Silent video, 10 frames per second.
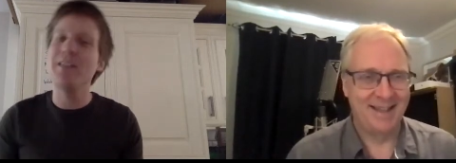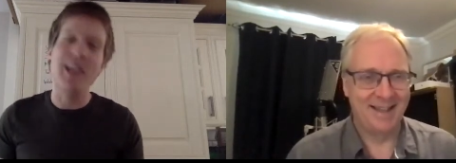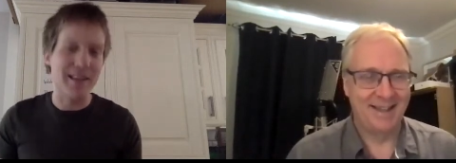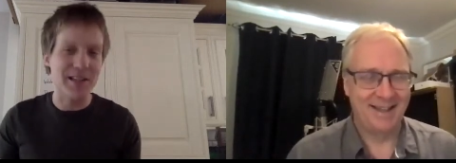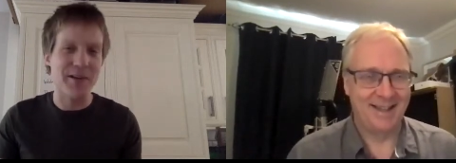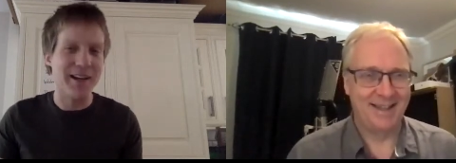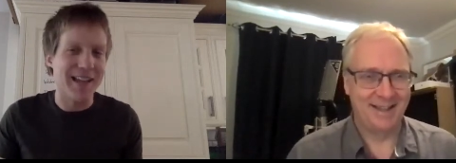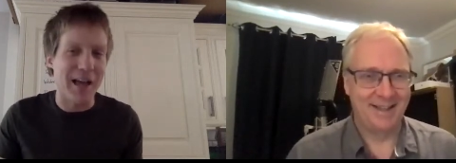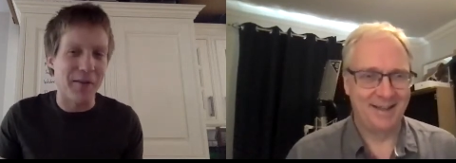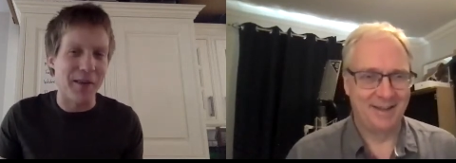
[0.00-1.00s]
Speaker 1: nothing's written
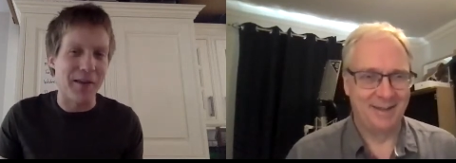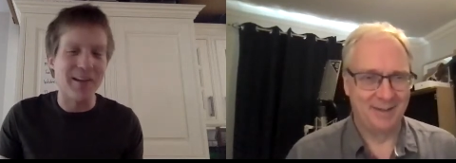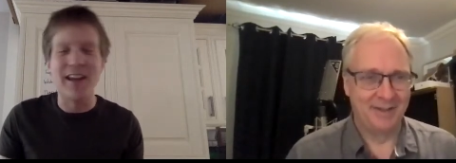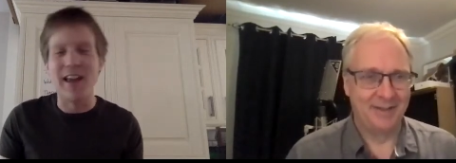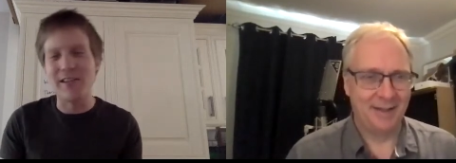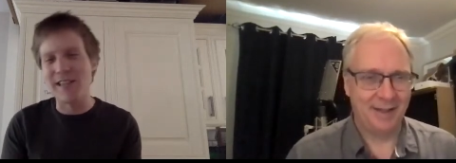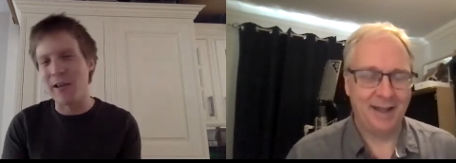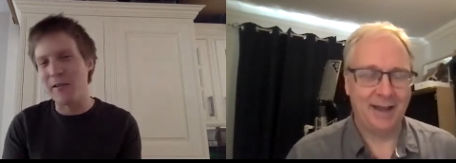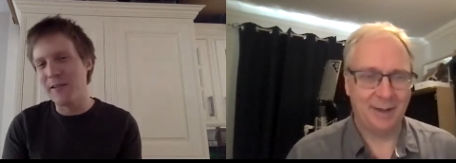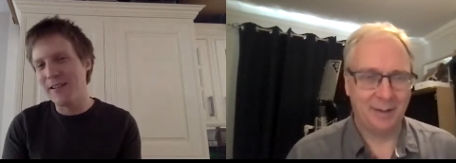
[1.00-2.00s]
down though you know so
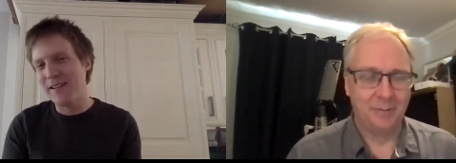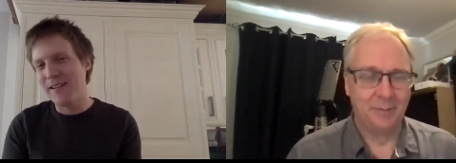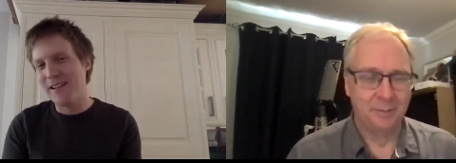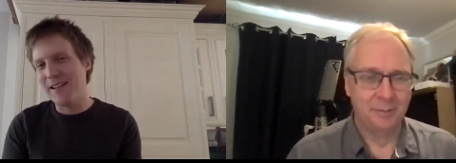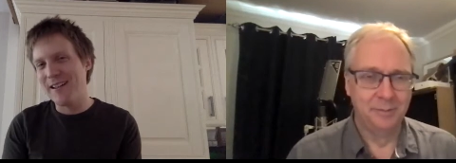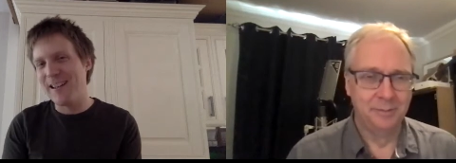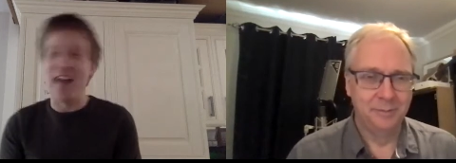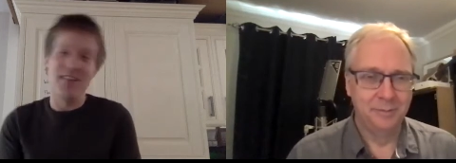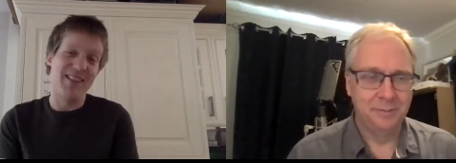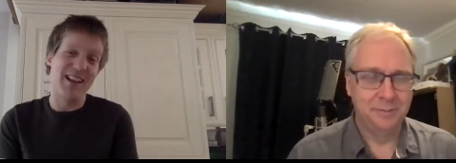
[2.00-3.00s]
yeah
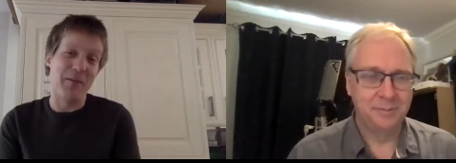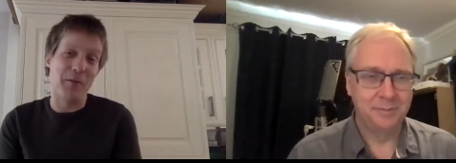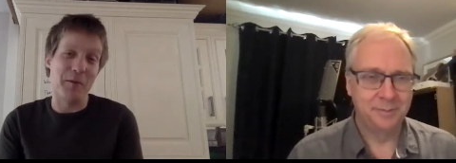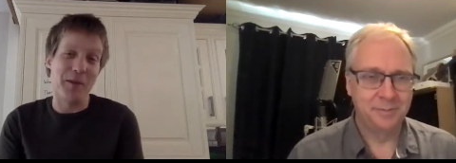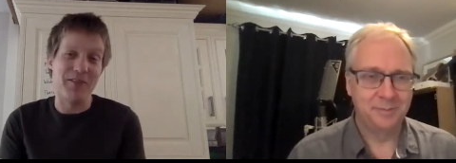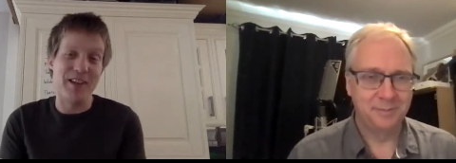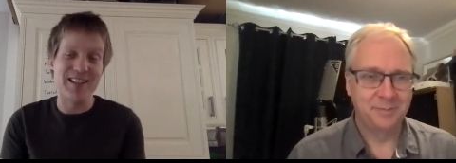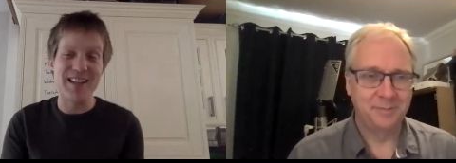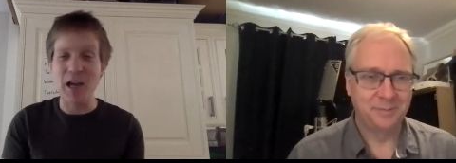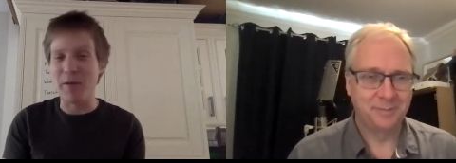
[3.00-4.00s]
that, that would have been the first
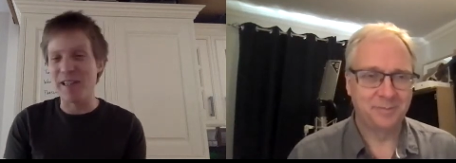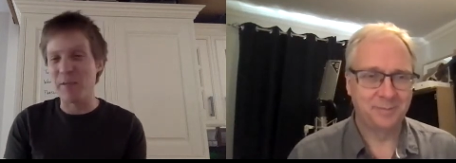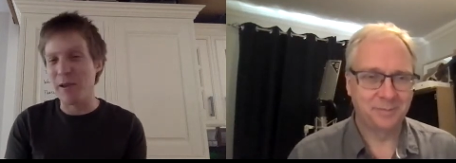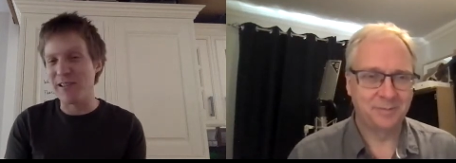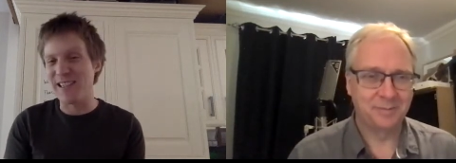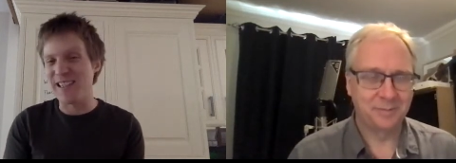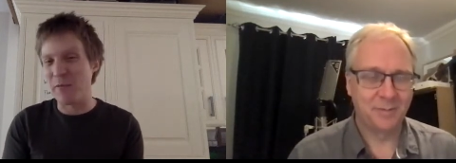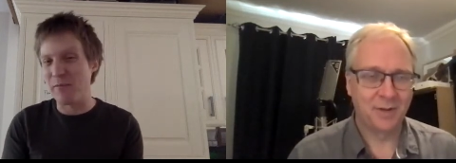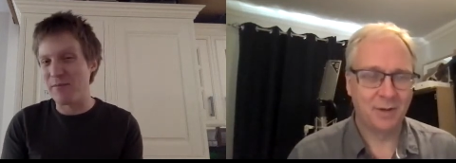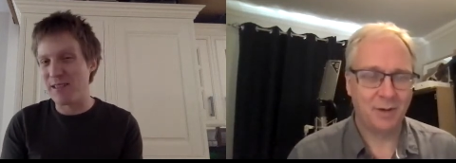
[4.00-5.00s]
time i suppose to some
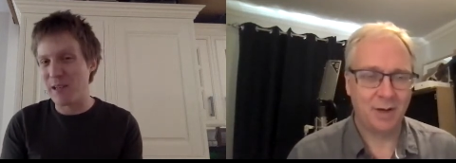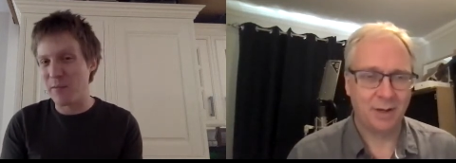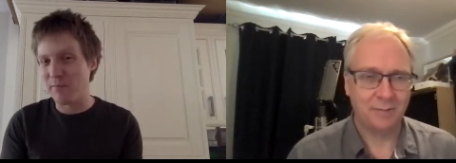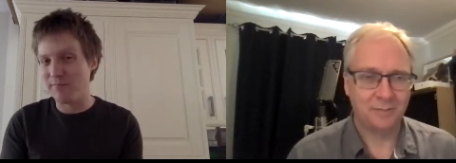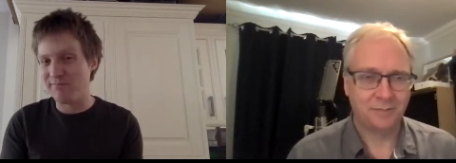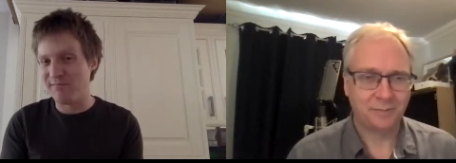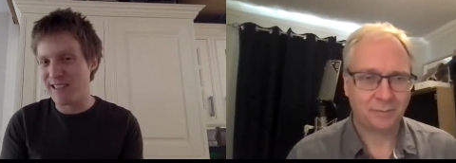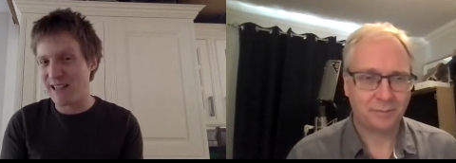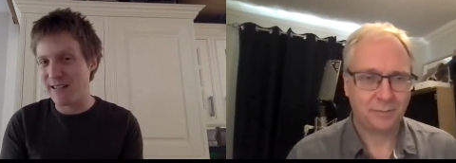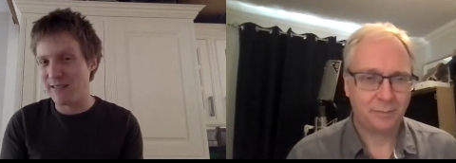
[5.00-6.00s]
to some
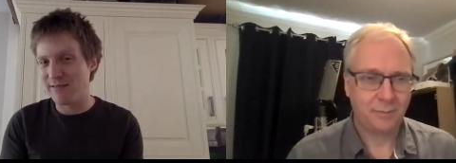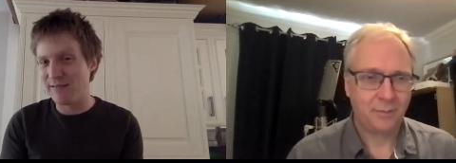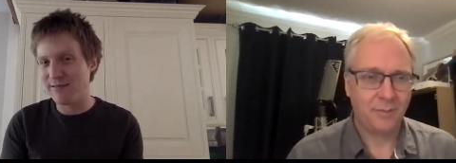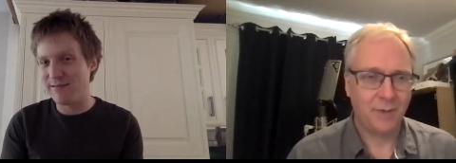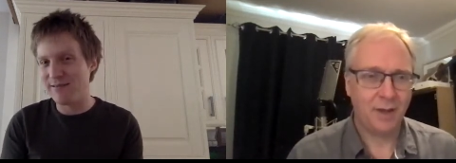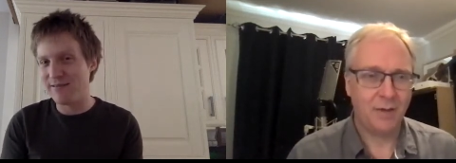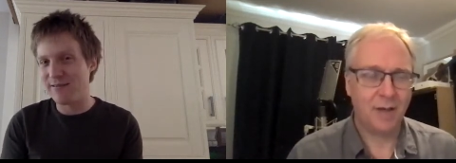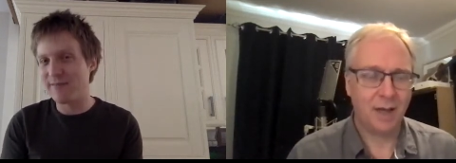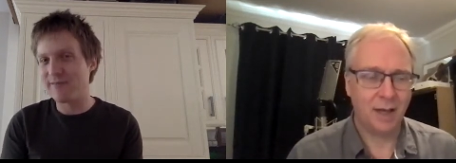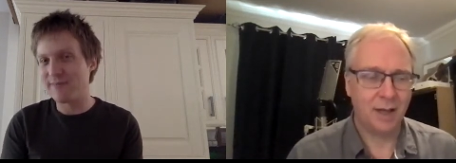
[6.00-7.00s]
Speaker 2: extent
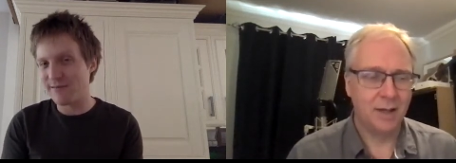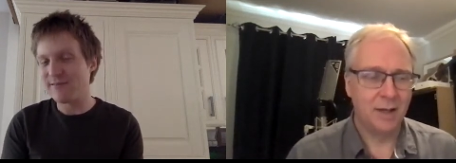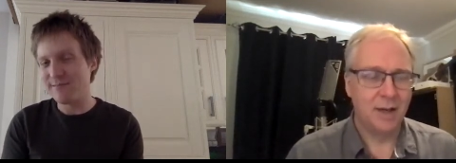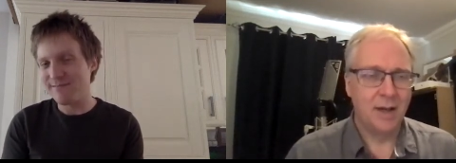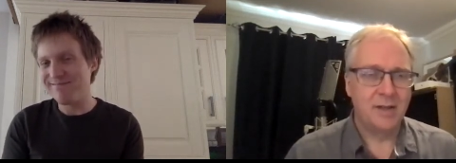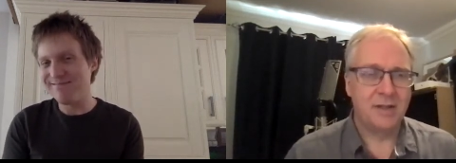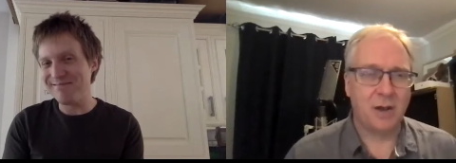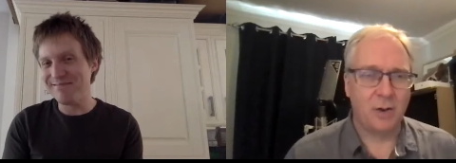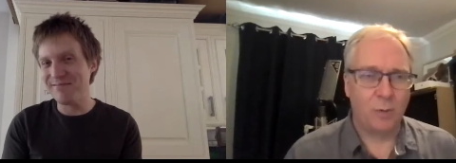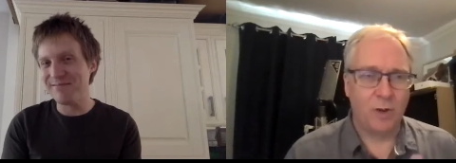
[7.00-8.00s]
okay
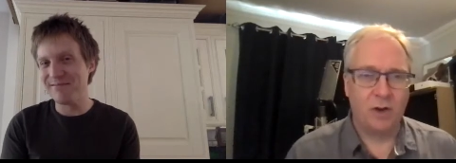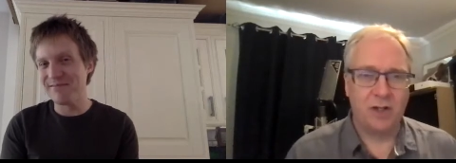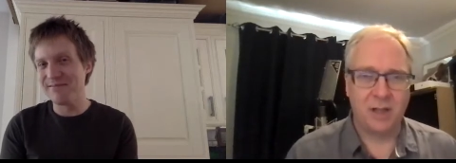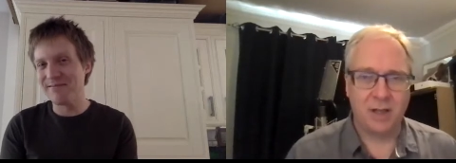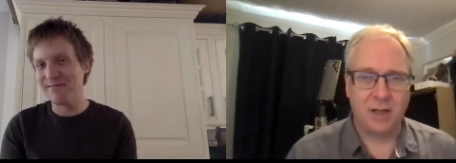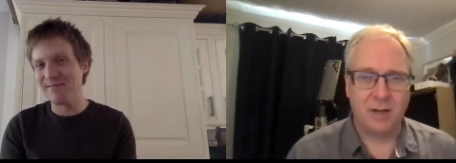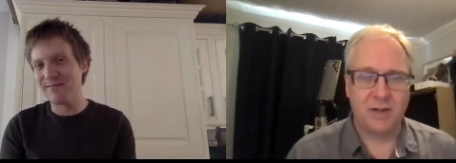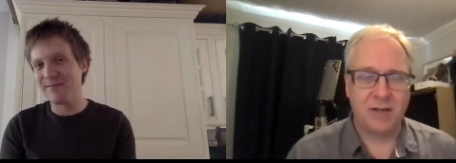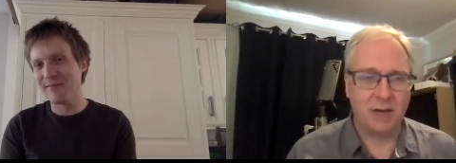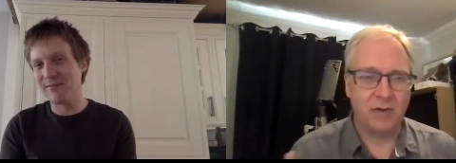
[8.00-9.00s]
so we got to
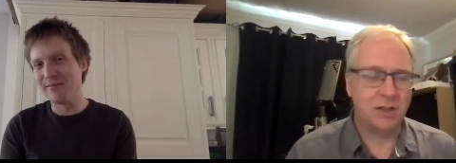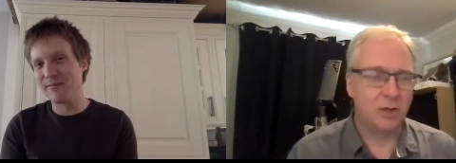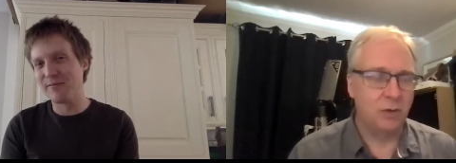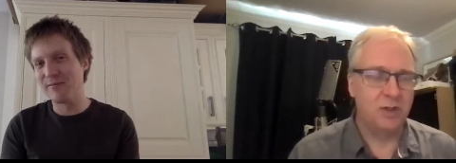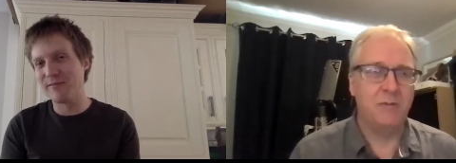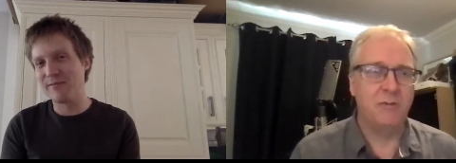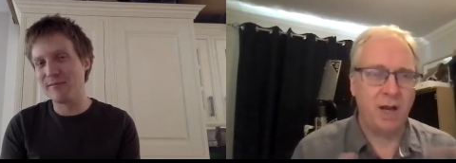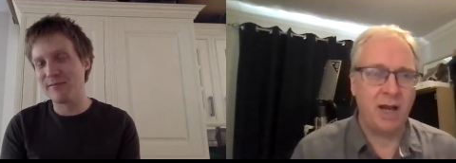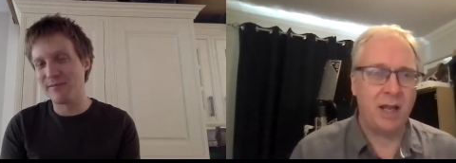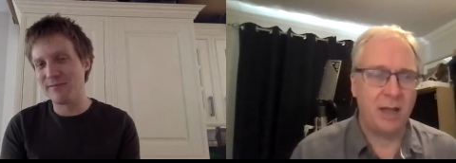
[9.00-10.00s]
secondary school, some
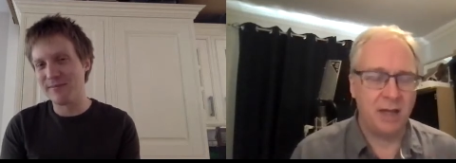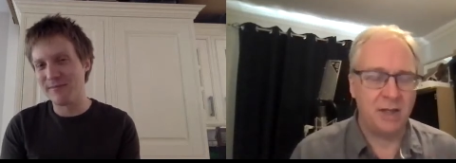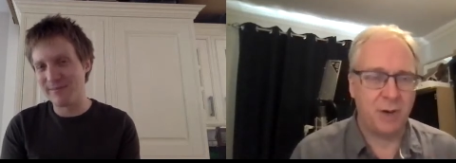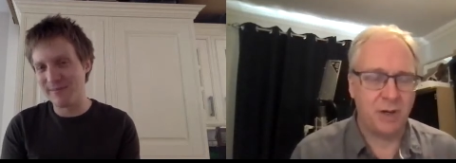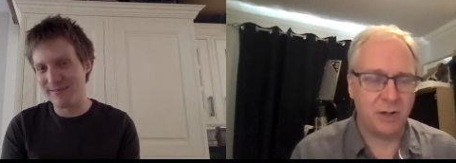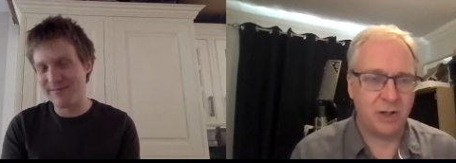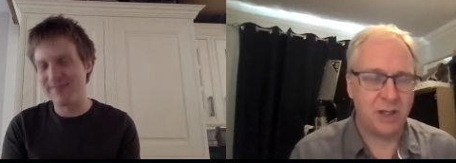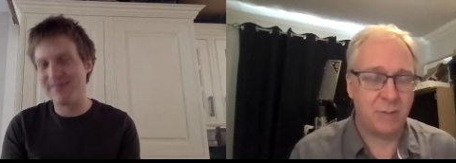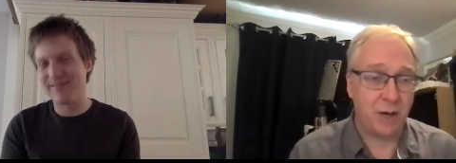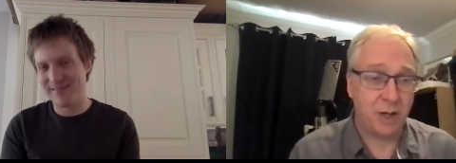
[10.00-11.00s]
really
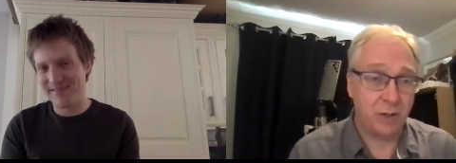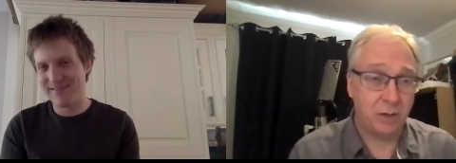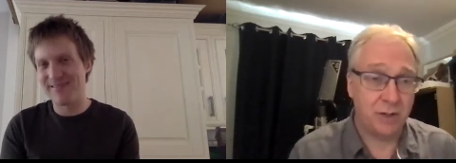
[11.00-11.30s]
inspirational